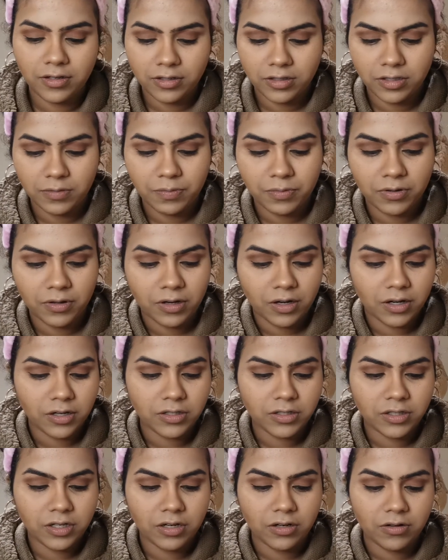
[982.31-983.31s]
To put
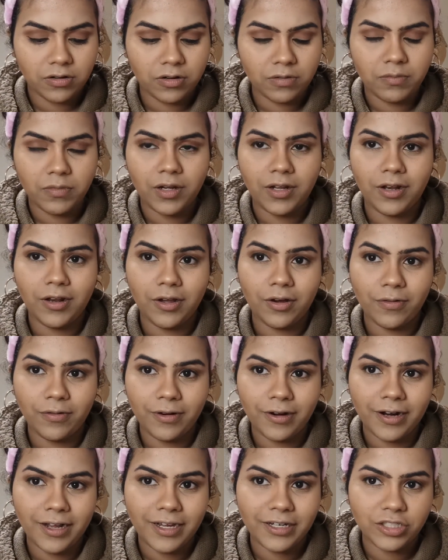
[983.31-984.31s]
eyeshadow on my lower
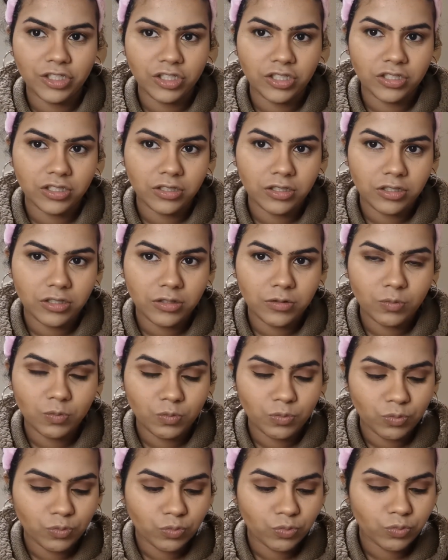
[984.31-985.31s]
lashes.
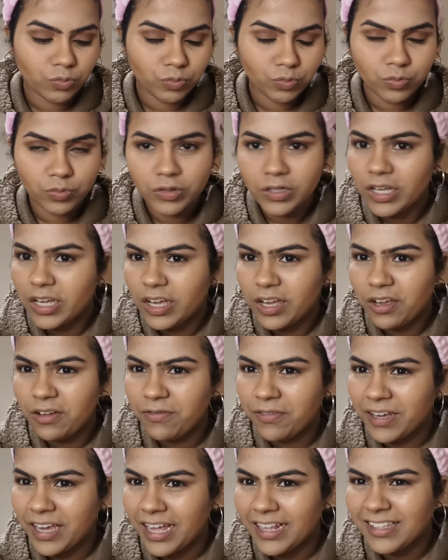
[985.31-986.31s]
Who
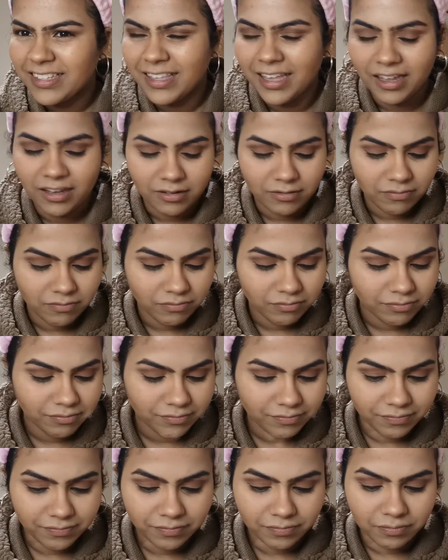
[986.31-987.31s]
forgets that?
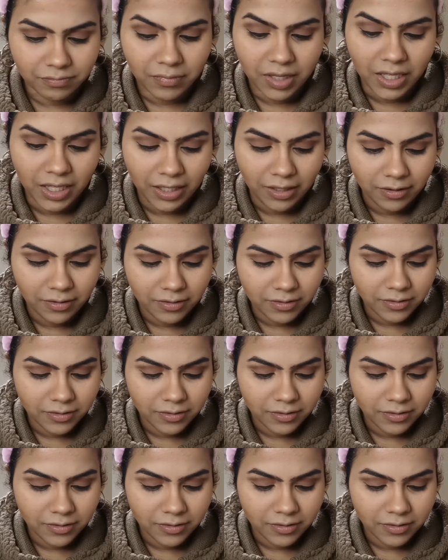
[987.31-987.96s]
Me.